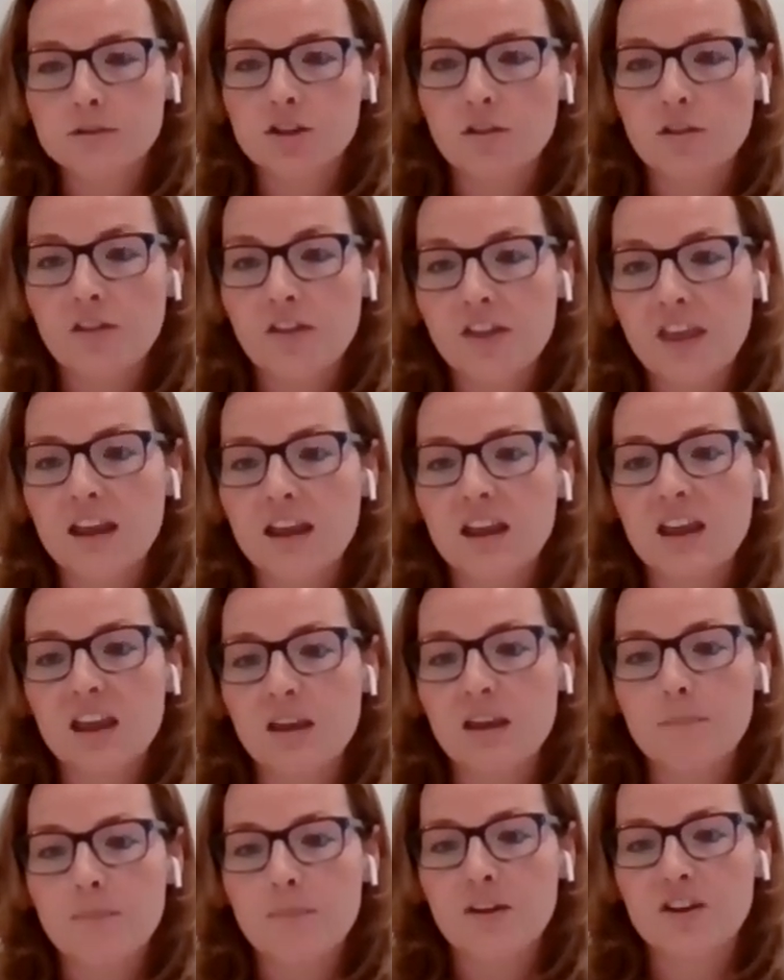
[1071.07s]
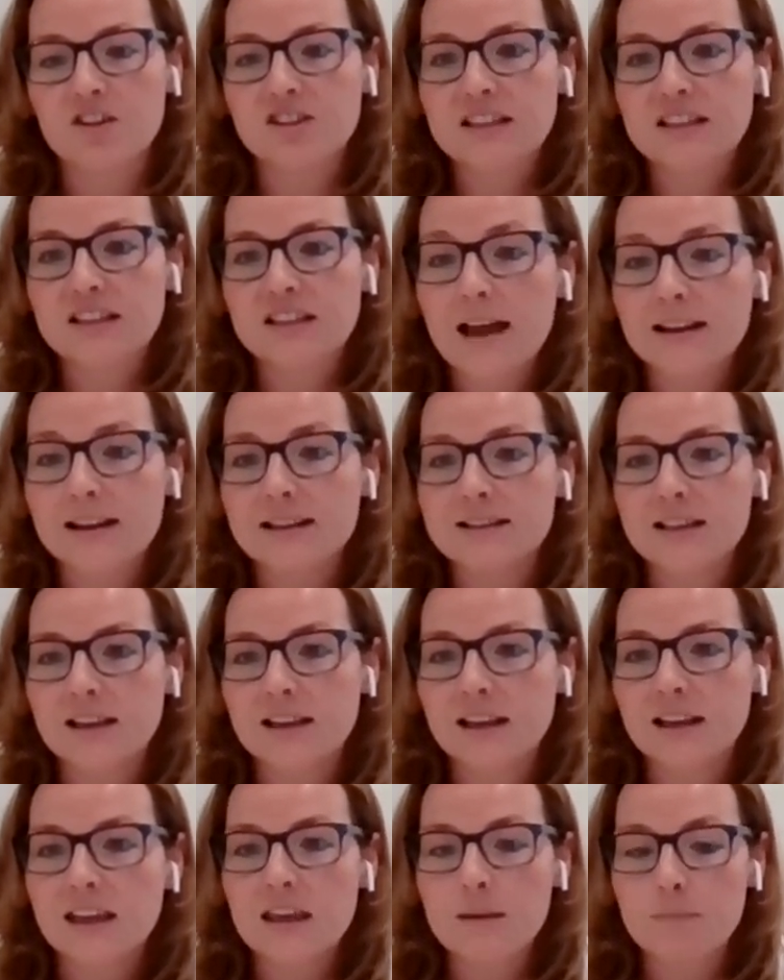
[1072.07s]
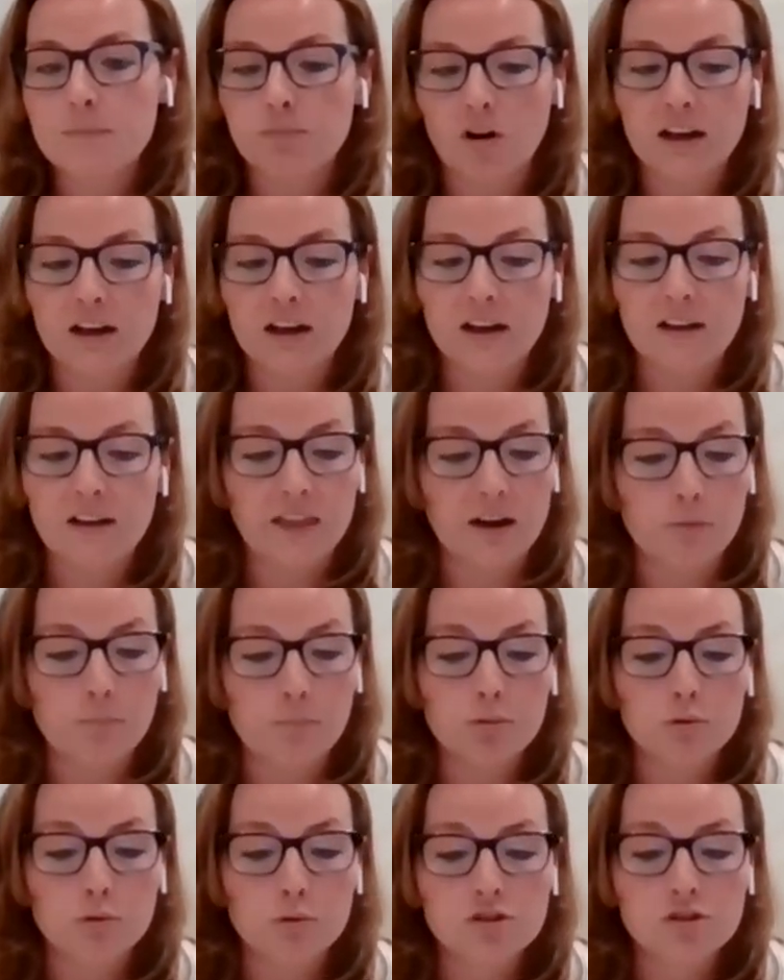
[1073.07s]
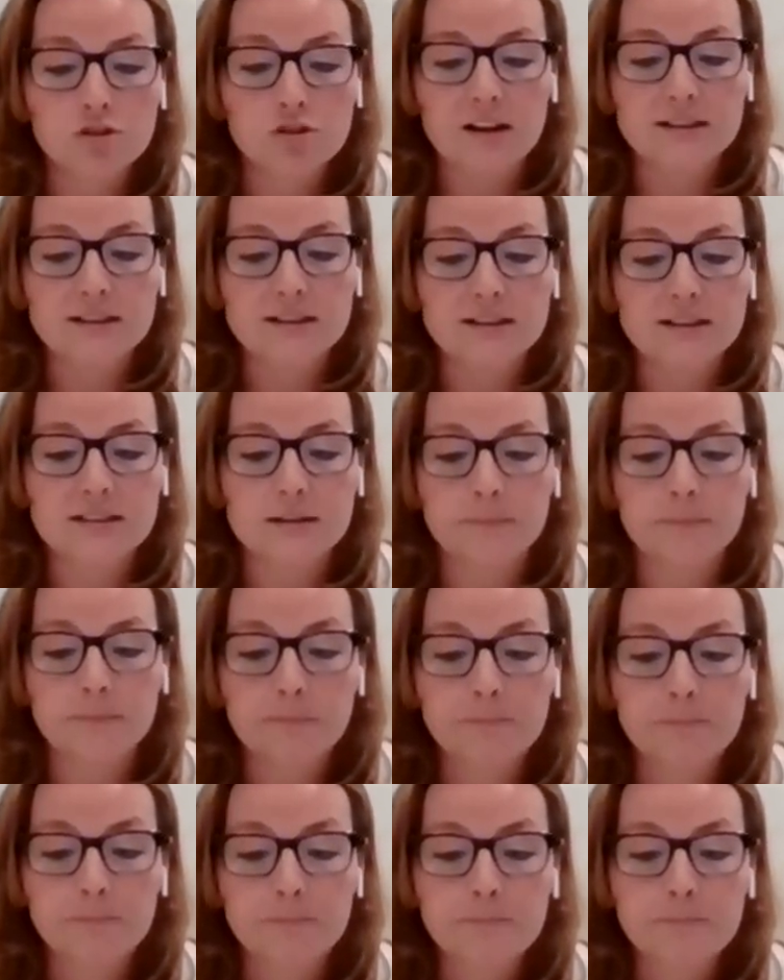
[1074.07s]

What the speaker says: so that they can keep their status and keep running their pool trust.